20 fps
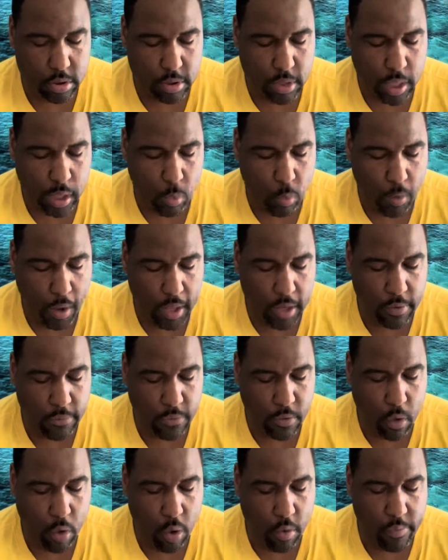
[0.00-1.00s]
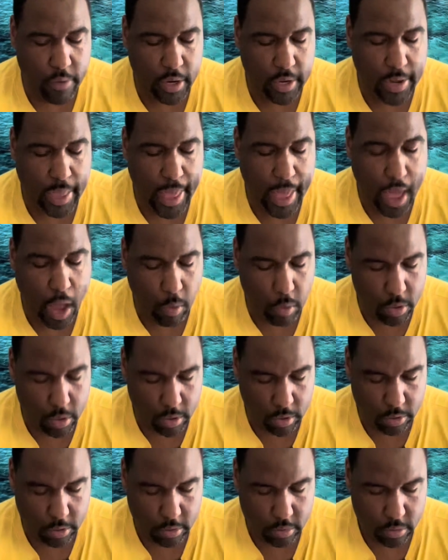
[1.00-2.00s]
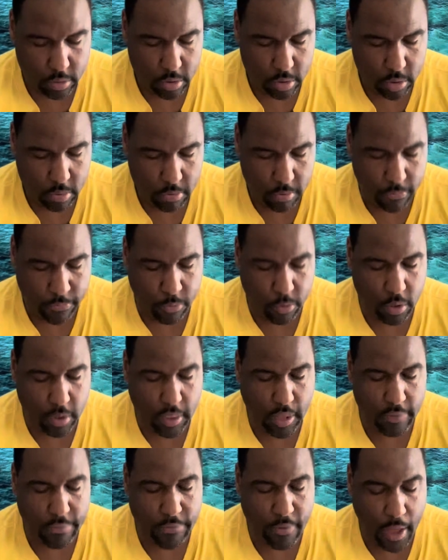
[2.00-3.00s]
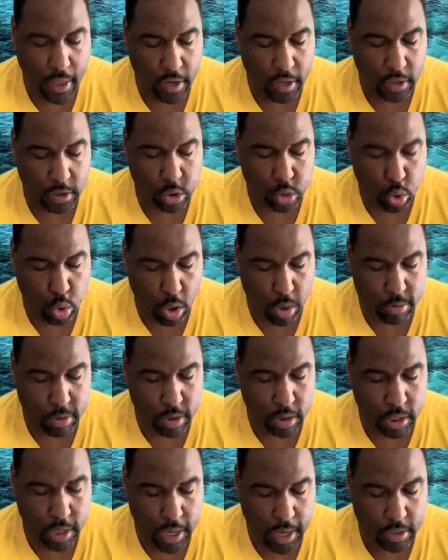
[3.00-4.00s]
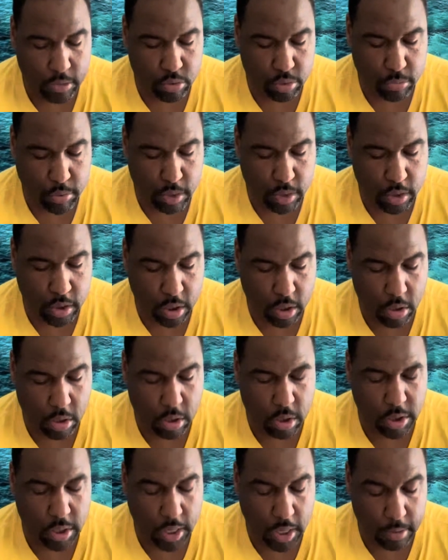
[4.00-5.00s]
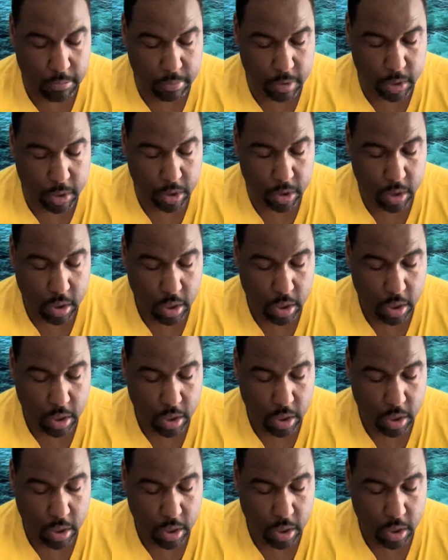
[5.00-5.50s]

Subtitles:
and waited for over an hour before they finally stormed the classroom and killed the gunman,